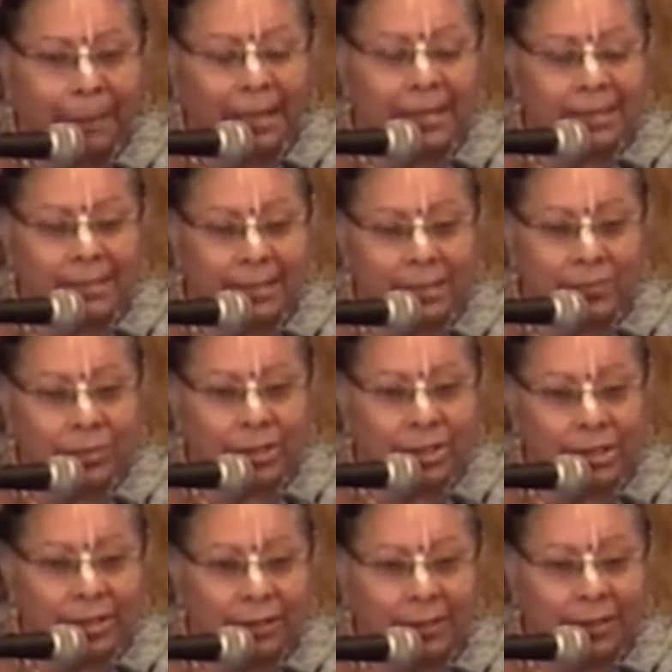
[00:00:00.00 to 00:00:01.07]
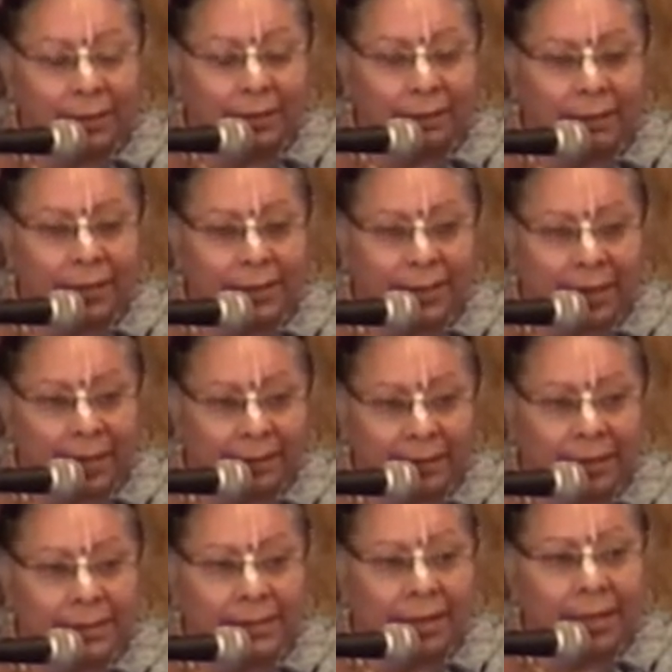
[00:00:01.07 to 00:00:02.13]
And he was sharing that at
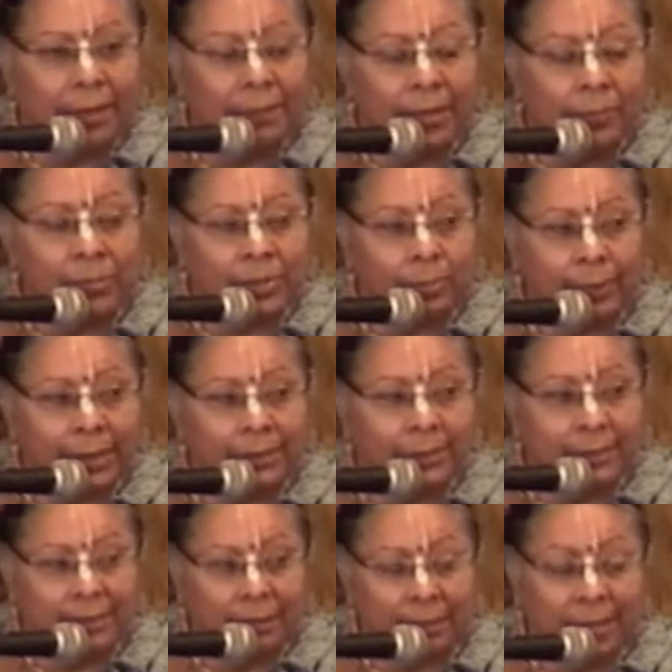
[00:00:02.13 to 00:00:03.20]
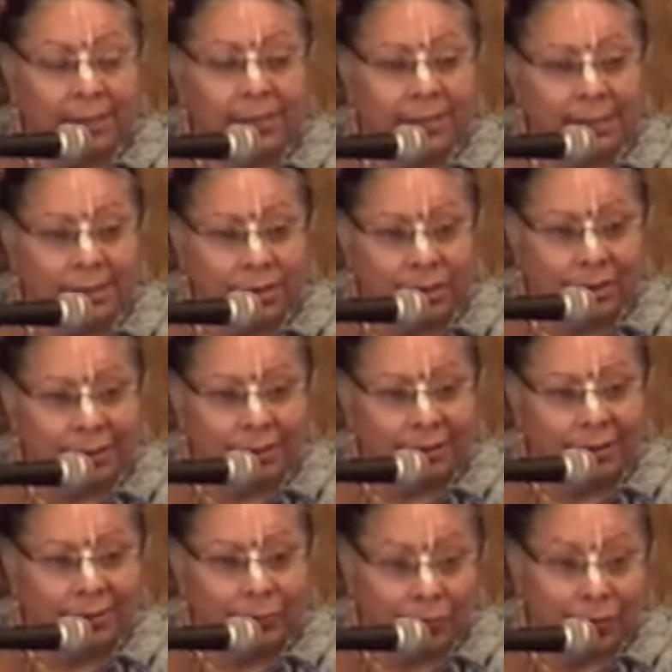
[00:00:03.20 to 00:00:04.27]
that time he was practicing meditation
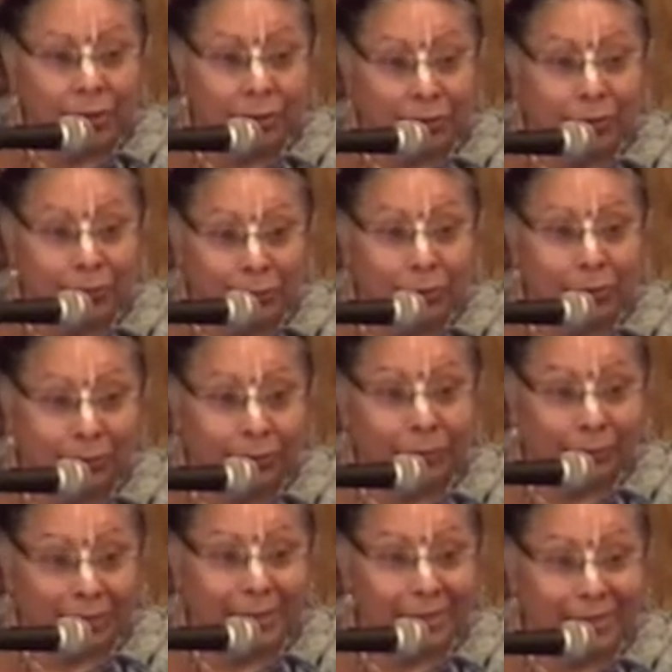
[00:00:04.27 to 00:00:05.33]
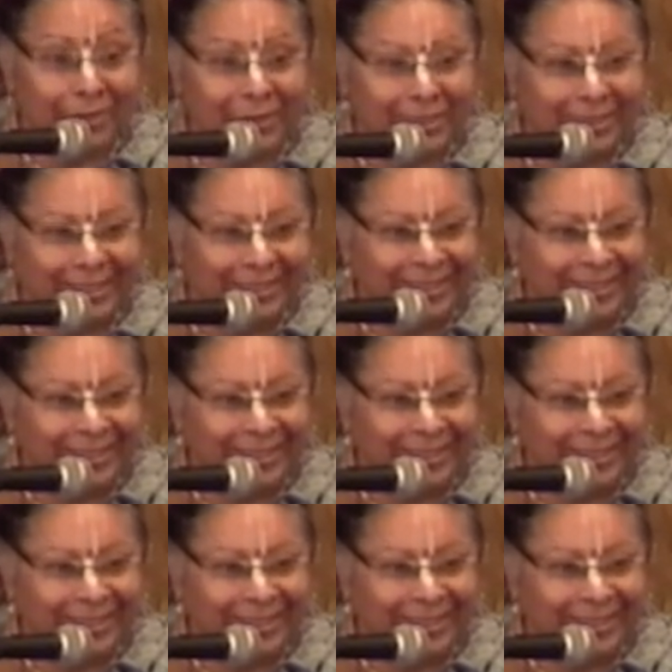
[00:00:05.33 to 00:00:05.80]
with a pseudo teacher,